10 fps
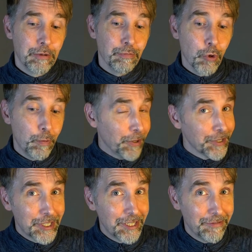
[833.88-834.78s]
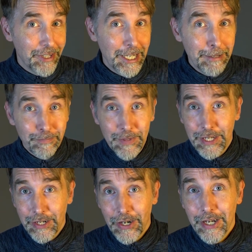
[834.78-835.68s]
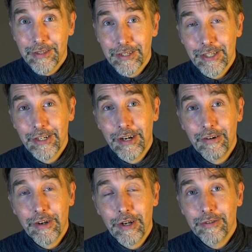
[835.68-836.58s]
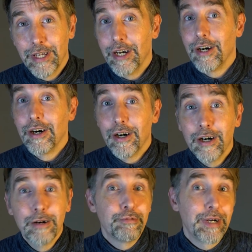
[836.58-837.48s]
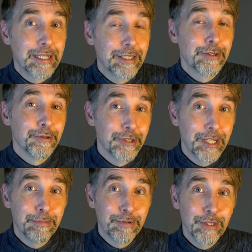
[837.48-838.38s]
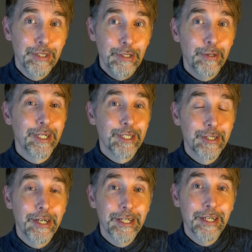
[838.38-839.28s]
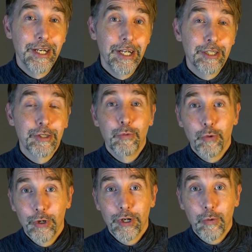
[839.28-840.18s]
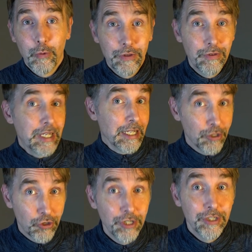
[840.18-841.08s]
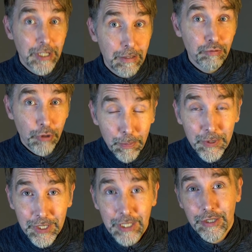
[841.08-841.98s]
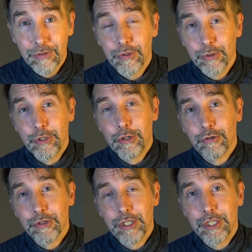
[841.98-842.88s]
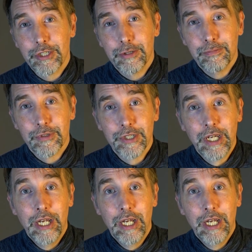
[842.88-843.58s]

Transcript: More positively, in either scenario, there are practical steps that you can take to work with the intrinsic properties of your neural systems